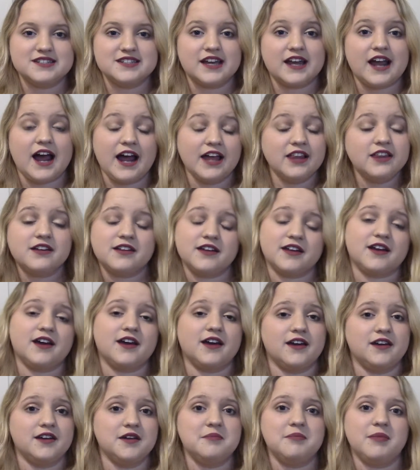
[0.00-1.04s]
it's like, I look like I
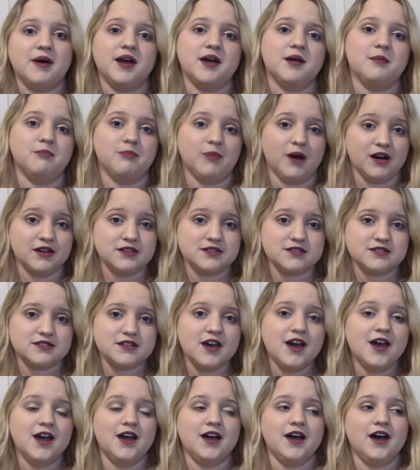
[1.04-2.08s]
got hit by a bus,
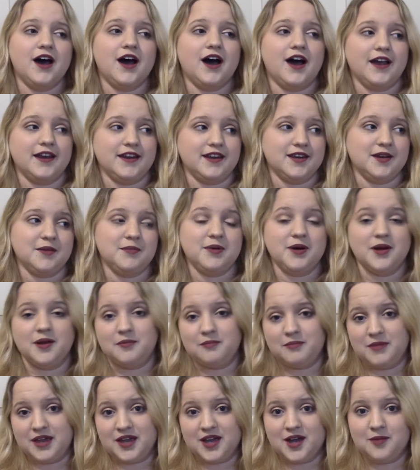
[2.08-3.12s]
I need to
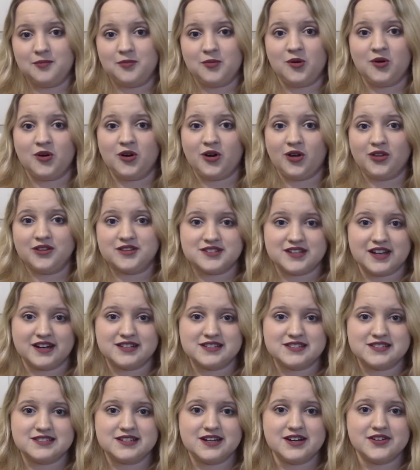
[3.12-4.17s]
put makeup on, all this kind
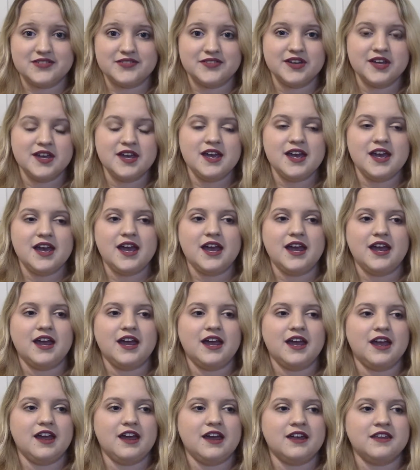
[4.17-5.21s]
of stuff.
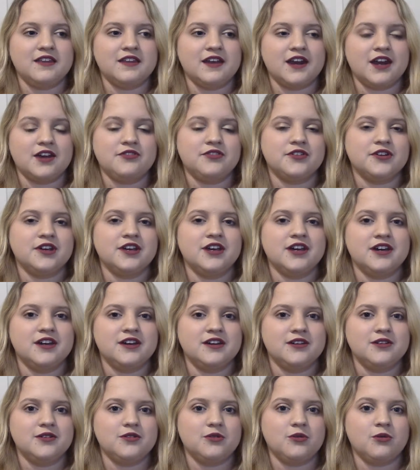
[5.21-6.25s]
And then I
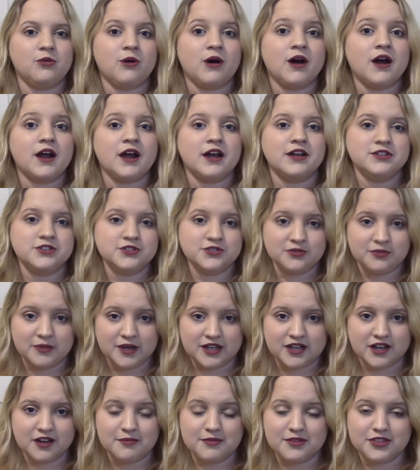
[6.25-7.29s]
forget why I do
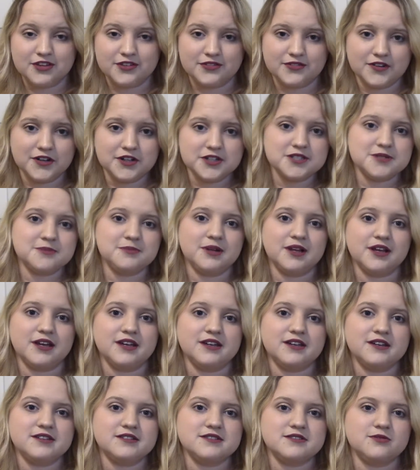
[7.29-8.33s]
makeup in the first
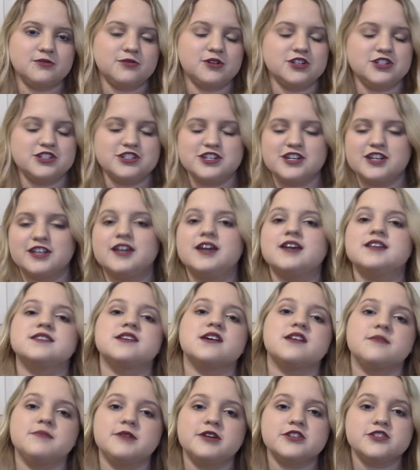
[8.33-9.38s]
place, which is
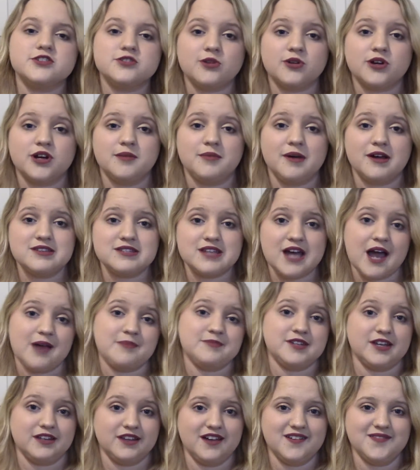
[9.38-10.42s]
going to be a story about
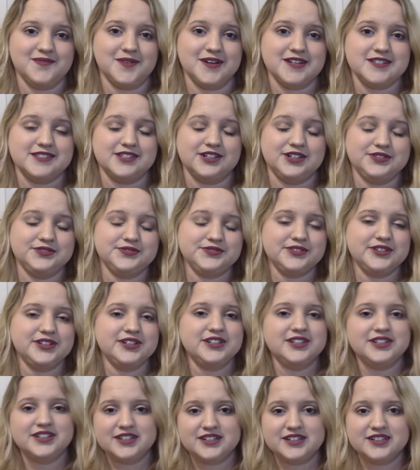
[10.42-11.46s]
times I love myself,
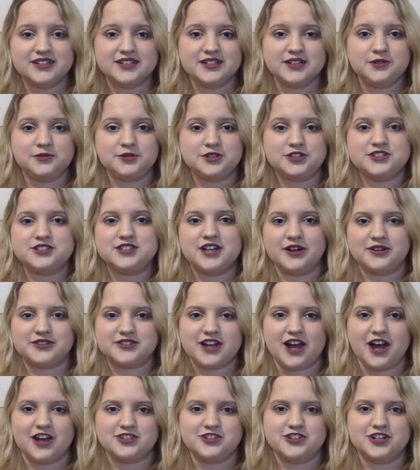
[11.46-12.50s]
which sounds
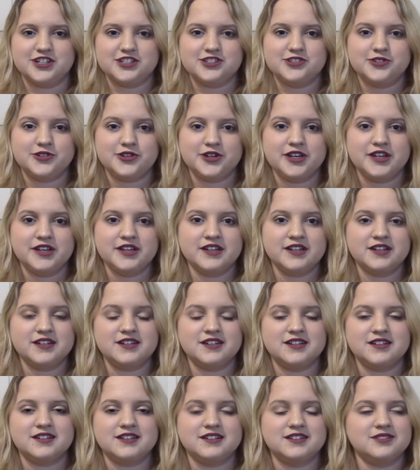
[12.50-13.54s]
contradictory,
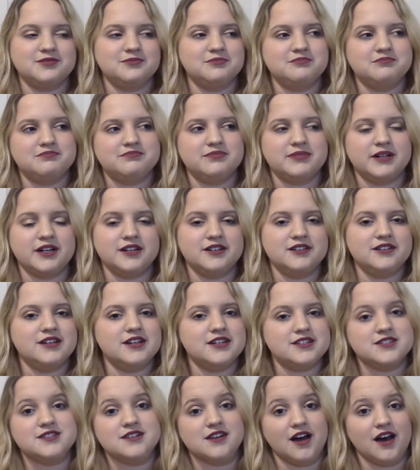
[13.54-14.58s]
but
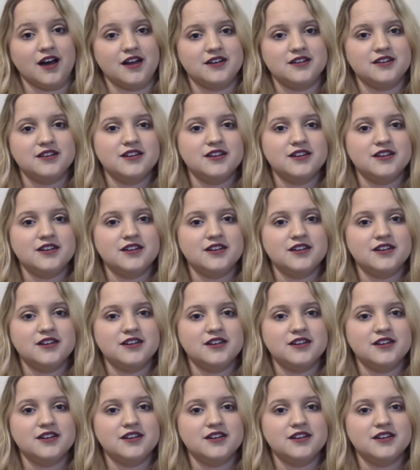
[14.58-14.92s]
it's not.